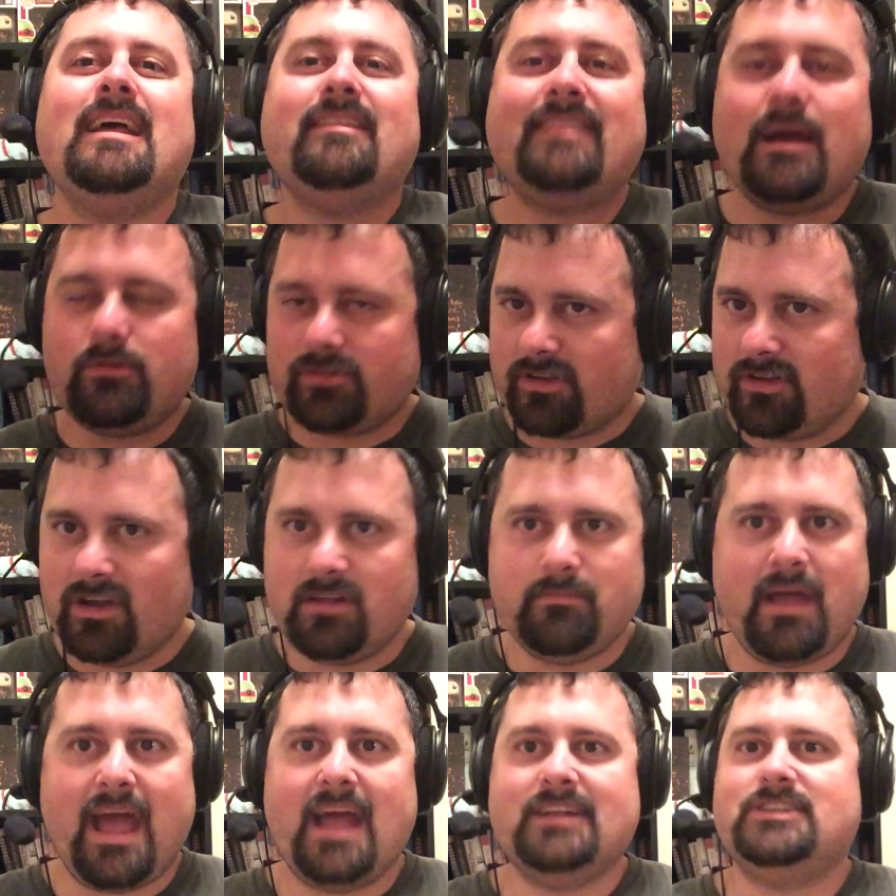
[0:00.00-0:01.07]
That was a good
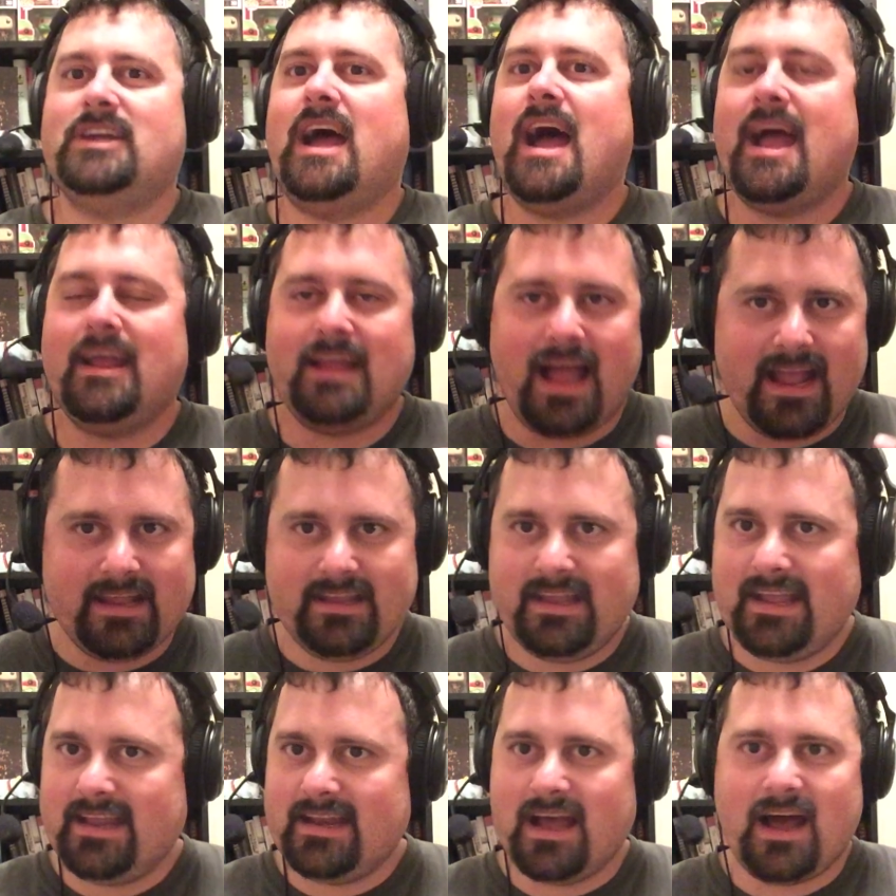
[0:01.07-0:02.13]
match. I
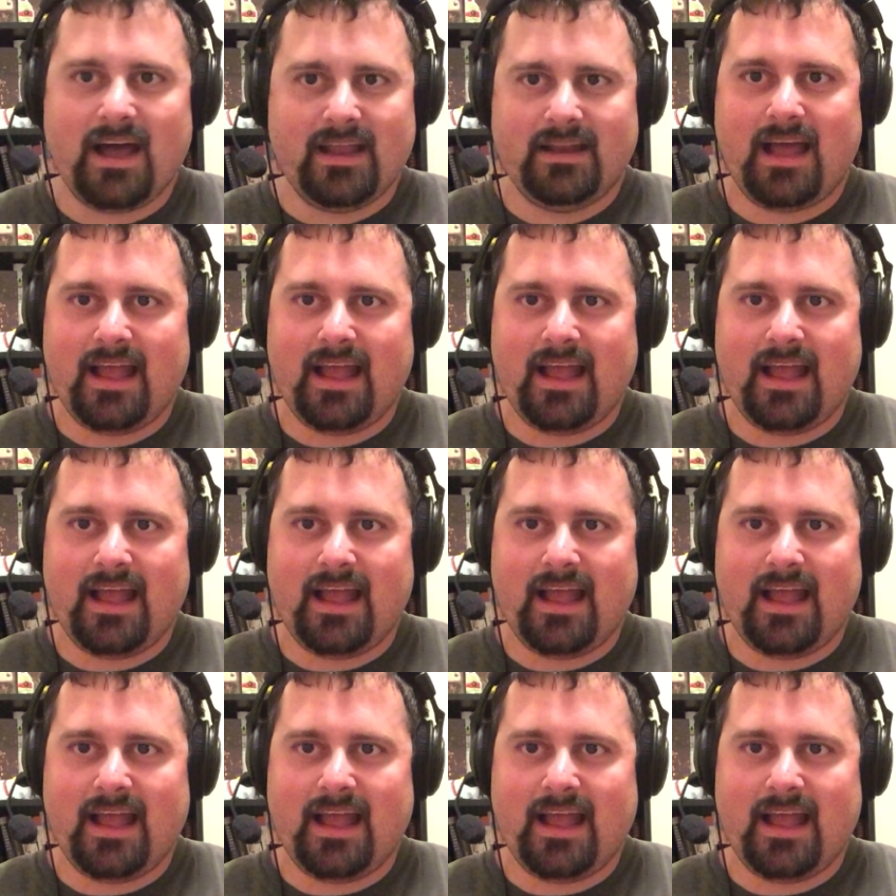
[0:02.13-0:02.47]
cannot